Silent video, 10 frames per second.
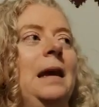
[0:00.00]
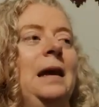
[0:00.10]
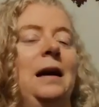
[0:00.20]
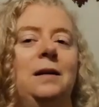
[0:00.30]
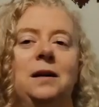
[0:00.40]

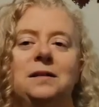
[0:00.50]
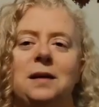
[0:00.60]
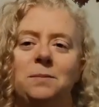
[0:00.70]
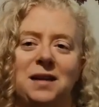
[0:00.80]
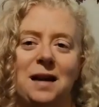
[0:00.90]
you know, because
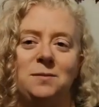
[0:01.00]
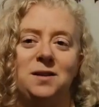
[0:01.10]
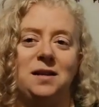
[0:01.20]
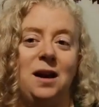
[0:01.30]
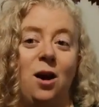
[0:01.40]
sometimes
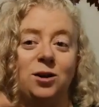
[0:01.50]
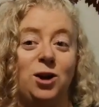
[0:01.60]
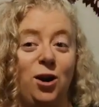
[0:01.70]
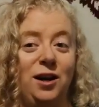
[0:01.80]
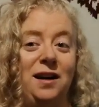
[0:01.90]
the
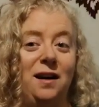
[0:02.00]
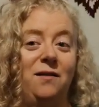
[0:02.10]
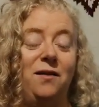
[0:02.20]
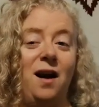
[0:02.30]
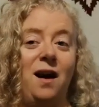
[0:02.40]

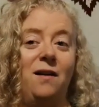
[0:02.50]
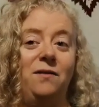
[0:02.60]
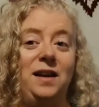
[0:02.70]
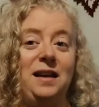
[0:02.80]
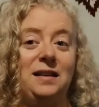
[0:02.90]
alternative
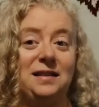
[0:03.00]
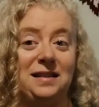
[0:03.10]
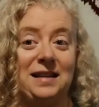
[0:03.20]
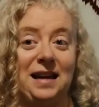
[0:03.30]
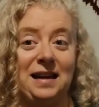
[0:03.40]
of
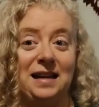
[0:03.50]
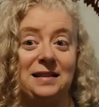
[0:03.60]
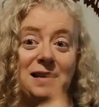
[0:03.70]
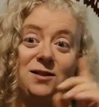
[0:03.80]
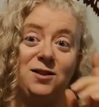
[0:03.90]
sickness
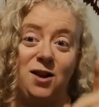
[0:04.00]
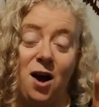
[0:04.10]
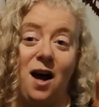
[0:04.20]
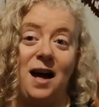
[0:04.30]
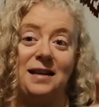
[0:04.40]
is
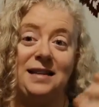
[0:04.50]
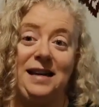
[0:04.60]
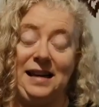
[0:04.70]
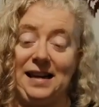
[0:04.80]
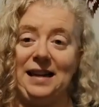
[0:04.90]
not
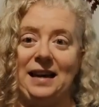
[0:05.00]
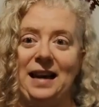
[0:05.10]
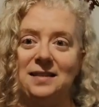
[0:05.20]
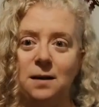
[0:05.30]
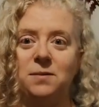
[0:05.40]

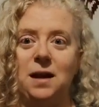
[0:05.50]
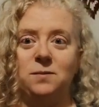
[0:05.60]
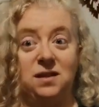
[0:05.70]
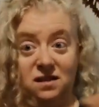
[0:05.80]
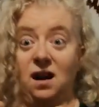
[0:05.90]
healing.
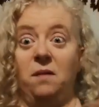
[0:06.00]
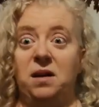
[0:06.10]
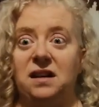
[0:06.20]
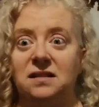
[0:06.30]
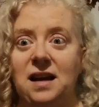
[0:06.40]
Sometimes it's not
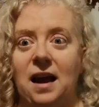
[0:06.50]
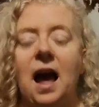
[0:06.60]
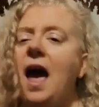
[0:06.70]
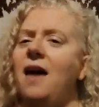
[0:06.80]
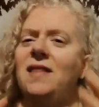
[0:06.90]
being sick.
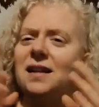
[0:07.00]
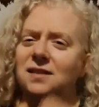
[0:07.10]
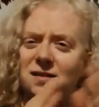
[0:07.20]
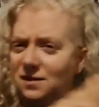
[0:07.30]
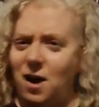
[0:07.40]
And
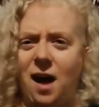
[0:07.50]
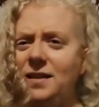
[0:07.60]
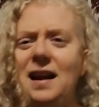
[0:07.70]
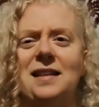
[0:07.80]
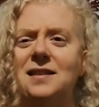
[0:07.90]
that's not
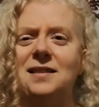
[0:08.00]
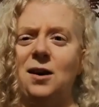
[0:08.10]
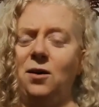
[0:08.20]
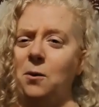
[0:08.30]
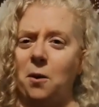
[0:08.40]

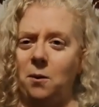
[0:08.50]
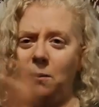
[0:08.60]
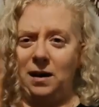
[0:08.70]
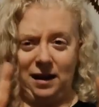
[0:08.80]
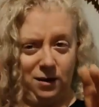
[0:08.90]
necessarily what we
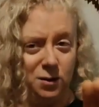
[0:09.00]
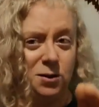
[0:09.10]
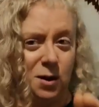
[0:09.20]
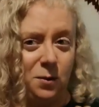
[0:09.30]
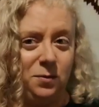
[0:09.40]
want either.
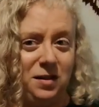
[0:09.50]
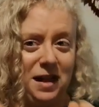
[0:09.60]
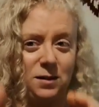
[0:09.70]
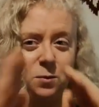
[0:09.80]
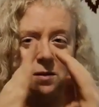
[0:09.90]
So this,